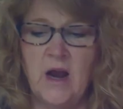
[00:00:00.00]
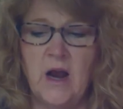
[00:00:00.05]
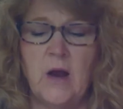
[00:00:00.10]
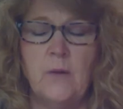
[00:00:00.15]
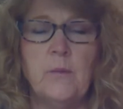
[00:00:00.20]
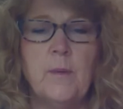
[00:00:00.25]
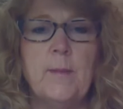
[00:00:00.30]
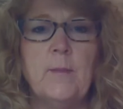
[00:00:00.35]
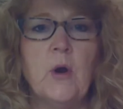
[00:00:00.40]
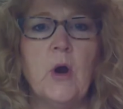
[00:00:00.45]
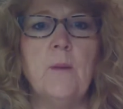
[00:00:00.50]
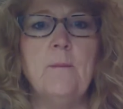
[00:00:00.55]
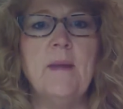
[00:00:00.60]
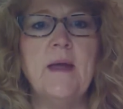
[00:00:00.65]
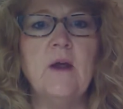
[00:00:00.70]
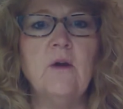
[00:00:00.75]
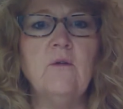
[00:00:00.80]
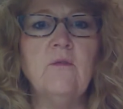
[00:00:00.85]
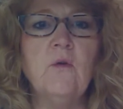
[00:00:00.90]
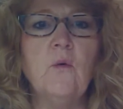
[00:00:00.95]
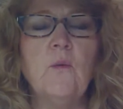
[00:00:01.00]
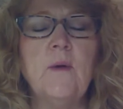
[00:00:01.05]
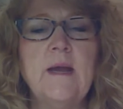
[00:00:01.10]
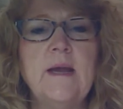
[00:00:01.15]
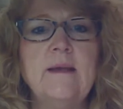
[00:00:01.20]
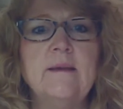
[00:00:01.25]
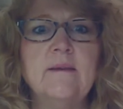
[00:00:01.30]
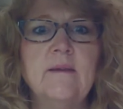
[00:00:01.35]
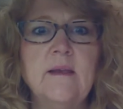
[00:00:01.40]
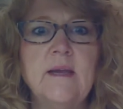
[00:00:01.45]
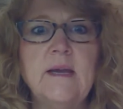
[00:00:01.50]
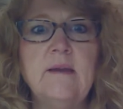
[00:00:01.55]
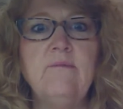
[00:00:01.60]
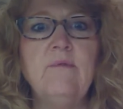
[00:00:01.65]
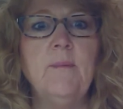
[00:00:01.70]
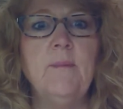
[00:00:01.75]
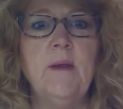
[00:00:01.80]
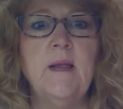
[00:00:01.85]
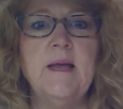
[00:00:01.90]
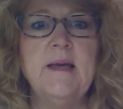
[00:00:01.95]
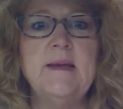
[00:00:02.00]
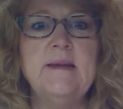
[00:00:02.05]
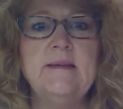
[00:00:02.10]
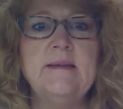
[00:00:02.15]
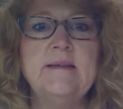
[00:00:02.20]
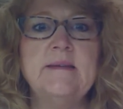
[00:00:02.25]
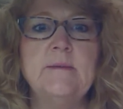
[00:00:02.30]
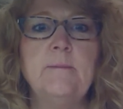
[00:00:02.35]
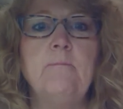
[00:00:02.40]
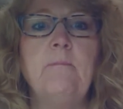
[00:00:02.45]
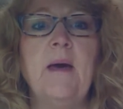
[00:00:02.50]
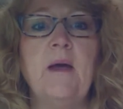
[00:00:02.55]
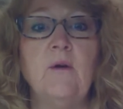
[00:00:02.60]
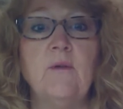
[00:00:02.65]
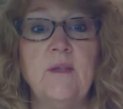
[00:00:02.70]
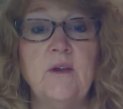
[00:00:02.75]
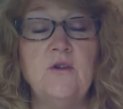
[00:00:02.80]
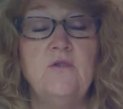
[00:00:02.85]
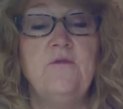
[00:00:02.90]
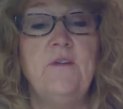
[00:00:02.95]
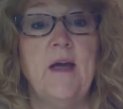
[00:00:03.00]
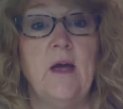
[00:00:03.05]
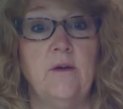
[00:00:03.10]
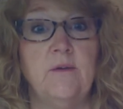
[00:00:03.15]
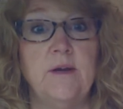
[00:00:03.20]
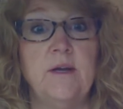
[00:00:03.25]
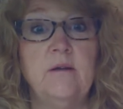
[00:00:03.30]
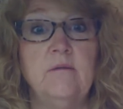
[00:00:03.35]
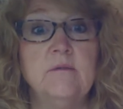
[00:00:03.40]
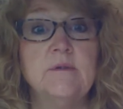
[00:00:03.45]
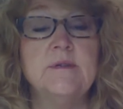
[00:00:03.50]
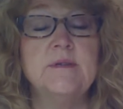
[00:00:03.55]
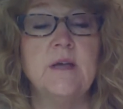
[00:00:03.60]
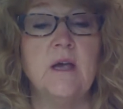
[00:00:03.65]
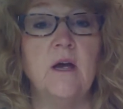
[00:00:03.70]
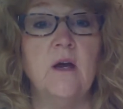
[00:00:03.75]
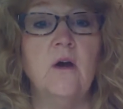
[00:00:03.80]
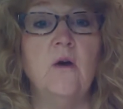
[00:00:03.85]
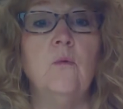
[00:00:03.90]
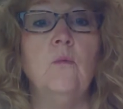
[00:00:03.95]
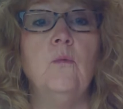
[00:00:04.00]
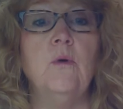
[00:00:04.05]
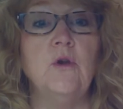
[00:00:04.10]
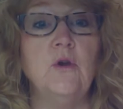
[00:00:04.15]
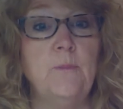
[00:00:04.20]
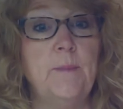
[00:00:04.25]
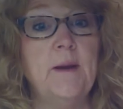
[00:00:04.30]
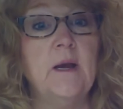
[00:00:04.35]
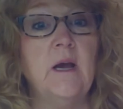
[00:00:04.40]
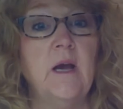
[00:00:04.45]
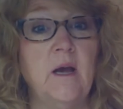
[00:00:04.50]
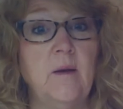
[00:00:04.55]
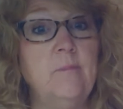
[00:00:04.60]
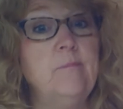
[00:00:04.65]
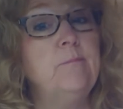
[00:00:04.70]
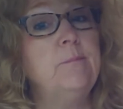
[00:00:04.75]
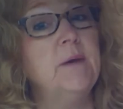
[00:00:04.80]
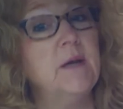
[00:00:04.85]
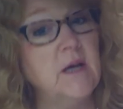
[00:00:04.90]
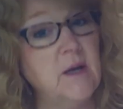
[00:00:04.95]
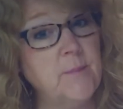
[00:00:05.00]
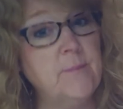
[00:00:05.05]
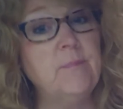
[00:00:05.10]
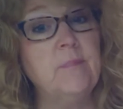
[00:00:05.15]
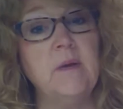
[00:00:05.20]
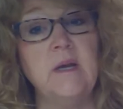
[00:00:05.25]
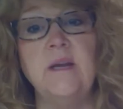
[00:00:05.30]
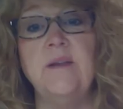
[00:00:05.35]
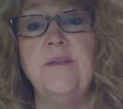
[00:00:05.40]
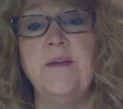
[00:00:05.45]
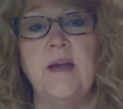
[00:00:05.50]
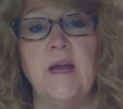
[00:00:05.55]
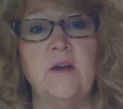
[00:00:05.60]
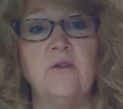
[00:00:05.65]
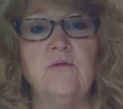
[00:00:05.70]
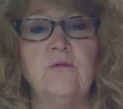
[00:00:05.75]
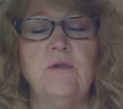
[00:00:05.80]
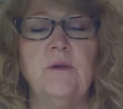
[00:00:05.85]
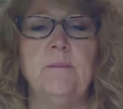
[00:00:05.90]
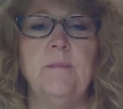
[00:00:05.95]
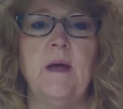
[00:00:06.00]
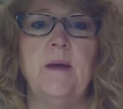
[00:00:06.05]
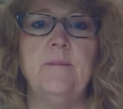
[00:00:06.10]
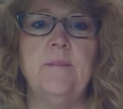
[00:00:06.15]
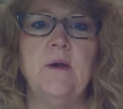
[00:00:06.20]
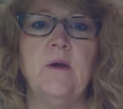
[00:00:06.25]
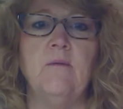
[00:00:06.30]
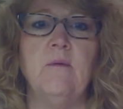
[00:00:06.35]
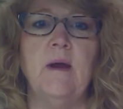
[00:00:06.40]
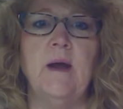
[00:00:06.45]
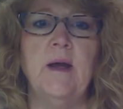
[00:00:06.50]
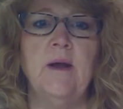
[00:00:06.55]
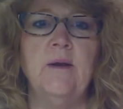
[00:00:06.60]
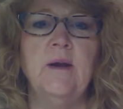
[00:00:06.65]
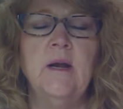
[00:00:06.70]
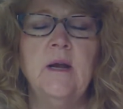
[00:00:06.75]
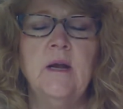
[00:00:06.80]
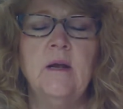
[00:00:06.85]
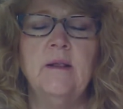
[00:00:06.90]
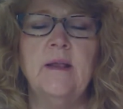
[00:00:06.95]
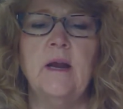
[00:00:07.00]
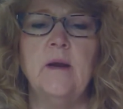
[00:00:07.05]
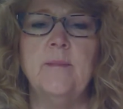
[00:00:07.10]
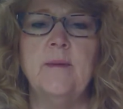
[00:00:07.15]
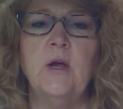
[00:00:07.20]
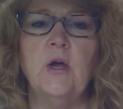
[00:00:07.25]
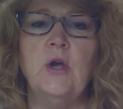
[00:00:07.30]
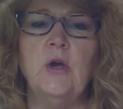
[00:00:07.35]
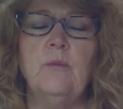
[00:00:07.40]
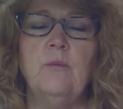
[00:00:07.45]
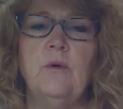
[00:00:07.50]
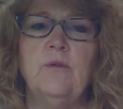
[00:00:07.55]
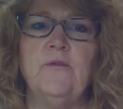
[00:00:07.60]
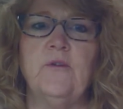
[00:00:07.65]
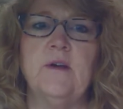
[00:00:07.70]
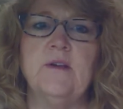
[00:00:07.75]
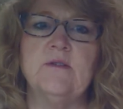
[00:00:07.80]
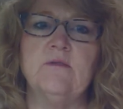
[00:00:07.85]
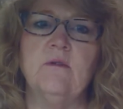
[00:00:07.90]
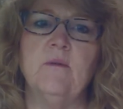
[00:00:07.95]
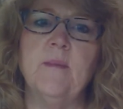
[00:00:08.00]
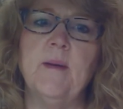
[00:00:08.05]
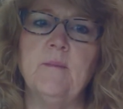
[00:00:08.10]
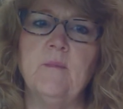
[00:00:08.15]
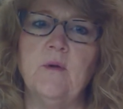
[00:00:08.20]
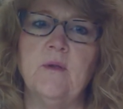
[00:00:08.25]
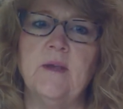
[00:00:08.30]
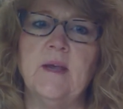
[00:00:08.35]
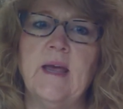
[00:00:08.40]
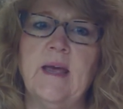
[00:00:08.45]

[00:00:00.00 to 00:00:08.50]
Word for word: I remember, our manner of the week is leave the place better than you found it. So when you pick up, pick up anything extra that might be around. That'll be a good one for us to remember in the